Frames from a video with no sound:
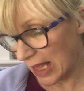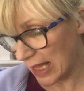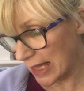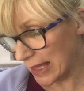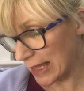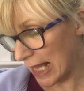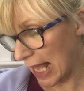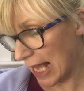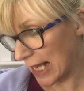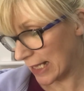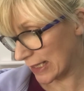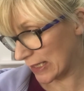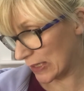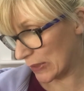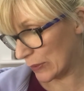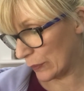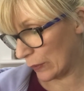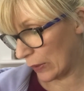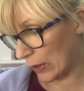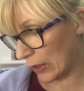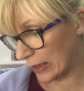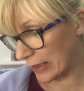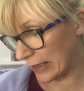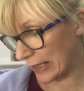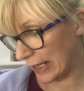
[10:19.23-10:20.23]
Next
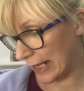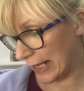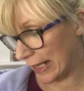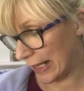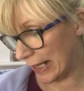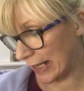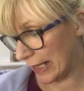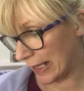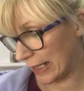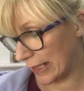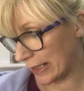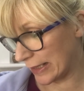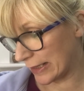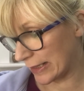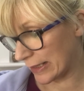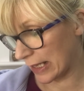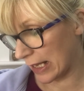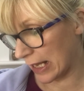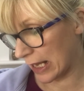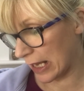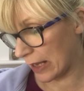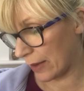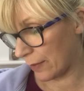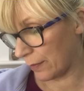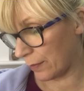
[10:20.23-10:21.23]
one is
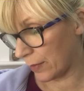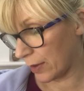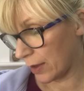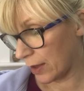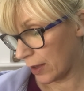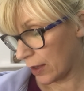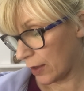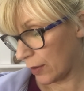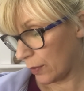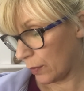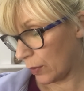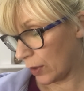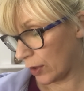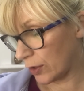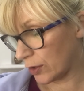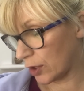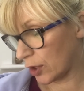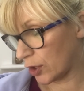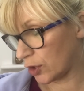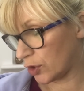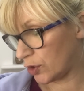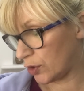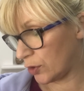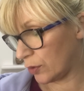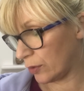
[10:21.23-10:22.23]
one
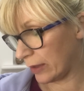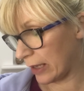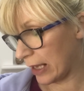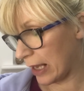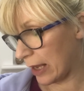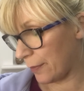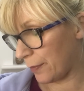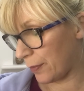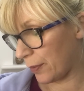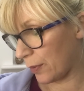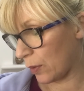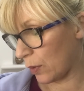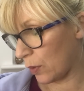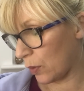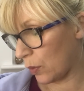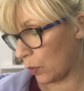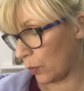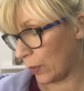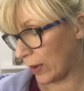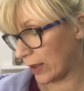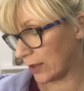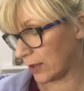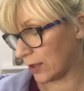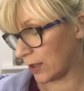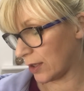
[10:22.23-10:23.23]
Julep
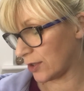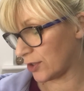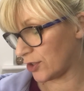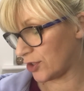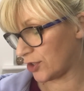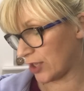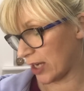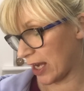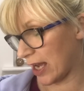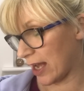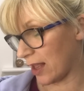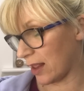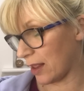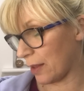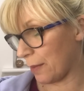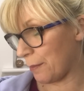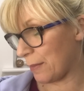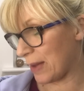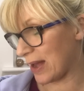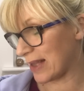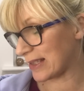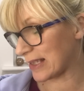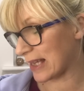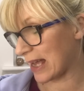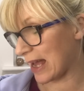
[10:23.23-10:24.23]
When Gel
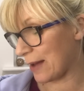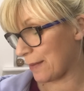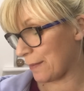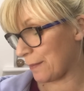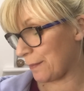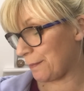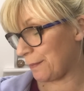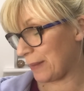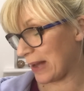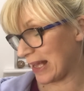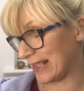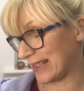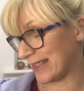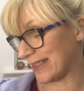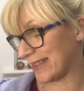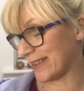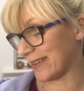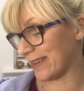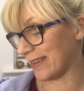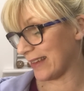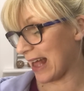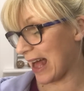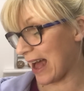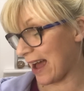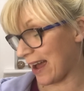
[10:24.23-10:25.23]
Matte
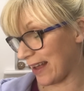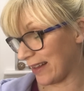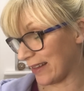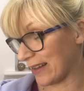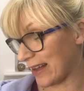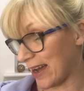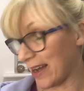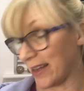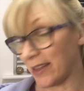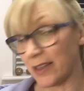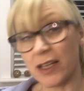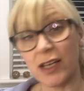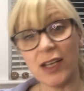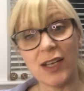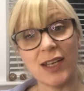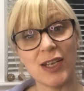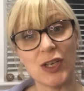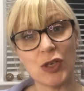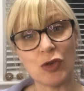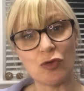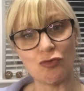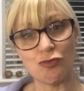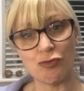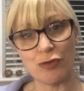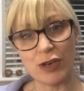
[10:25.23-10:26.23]
Pencil Eyeliner
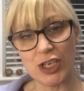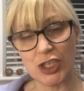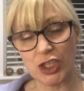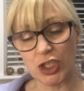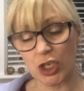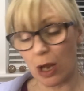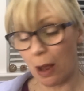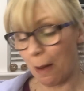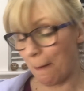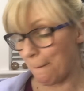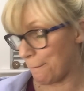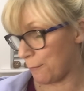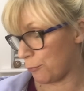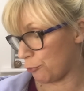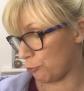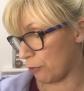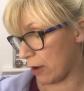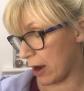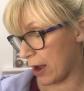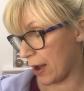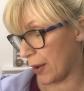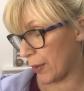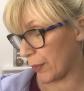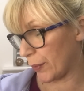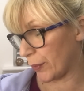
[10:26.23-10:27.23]
in Rich
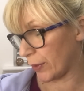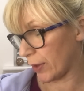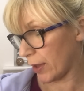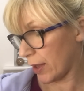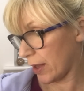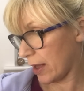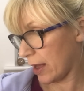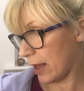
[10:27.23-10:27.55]
Brown.